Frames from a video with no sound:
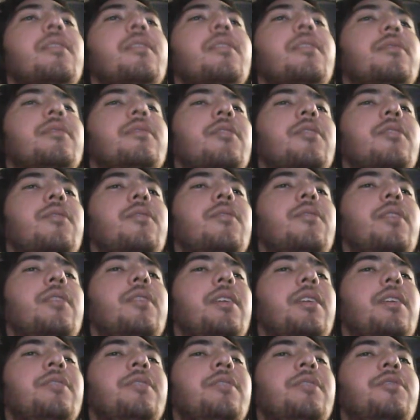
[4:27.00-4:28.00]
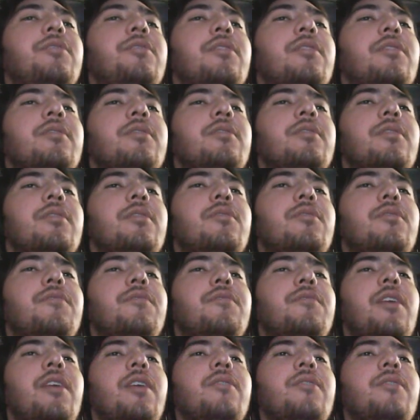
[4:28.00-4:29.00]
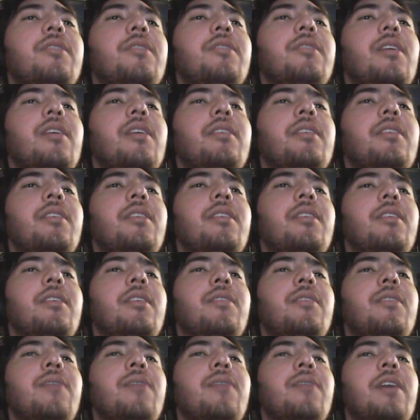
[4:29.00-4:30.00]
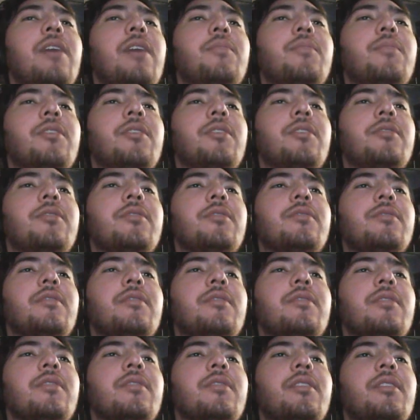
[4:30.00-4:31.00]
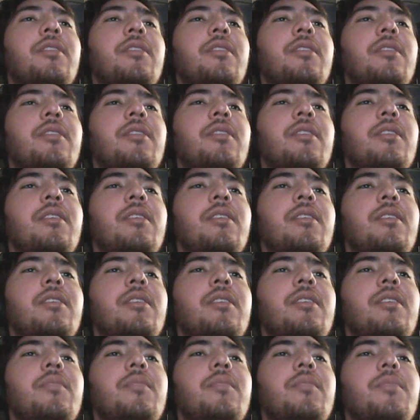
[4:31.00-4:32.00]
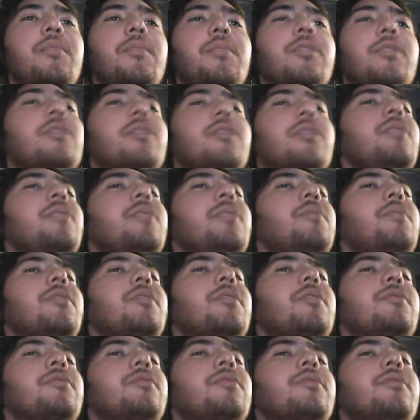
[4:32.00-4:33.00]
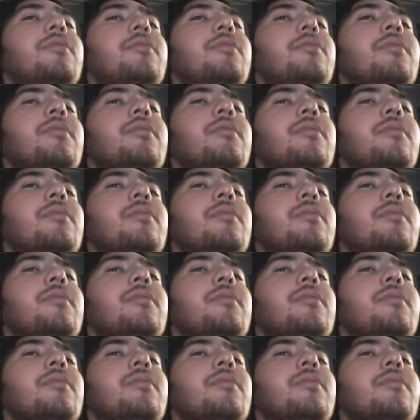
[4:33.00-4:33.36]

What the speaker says: So it's just to find the right percussion here in percussions.